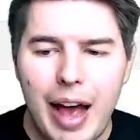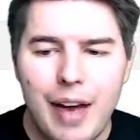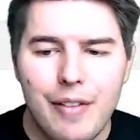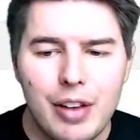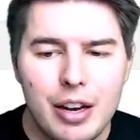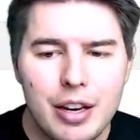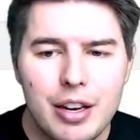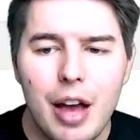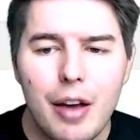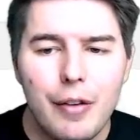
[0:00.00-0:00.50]

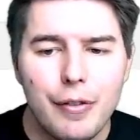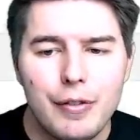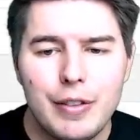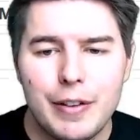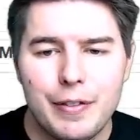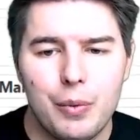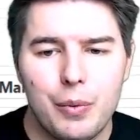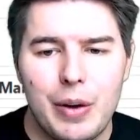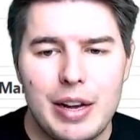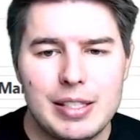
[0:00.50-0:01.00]
enough
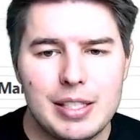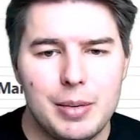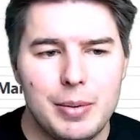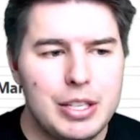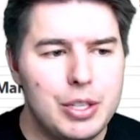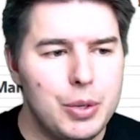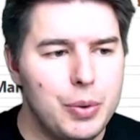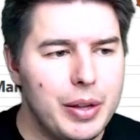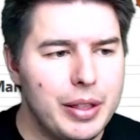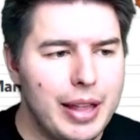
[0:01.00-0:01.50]
different ways to be
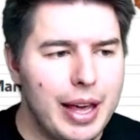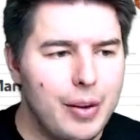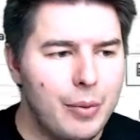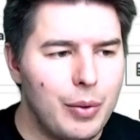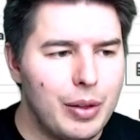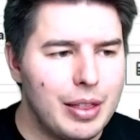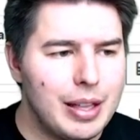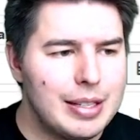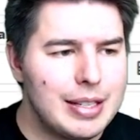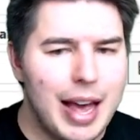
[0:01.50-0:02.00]
doing that
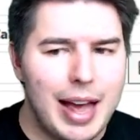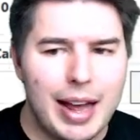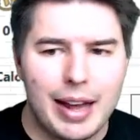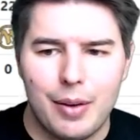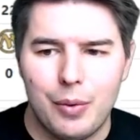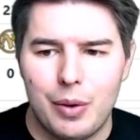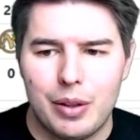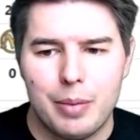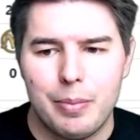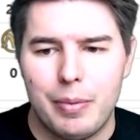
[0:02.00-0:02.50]
with the deck
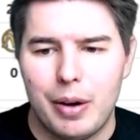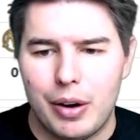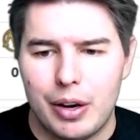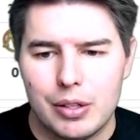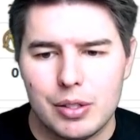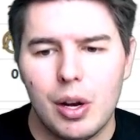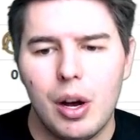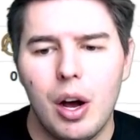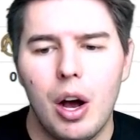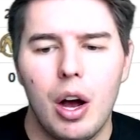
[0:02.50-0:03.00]
with
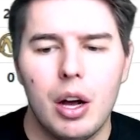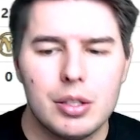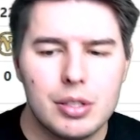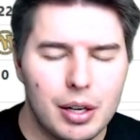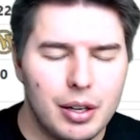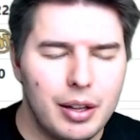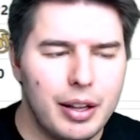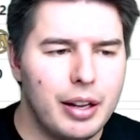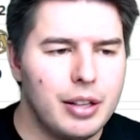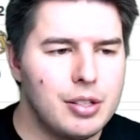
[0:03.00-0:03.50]
Emisizzle Call,
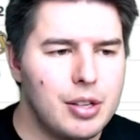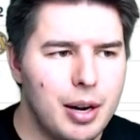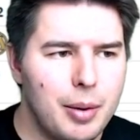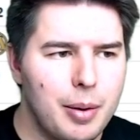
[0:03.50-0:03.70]
Starnheim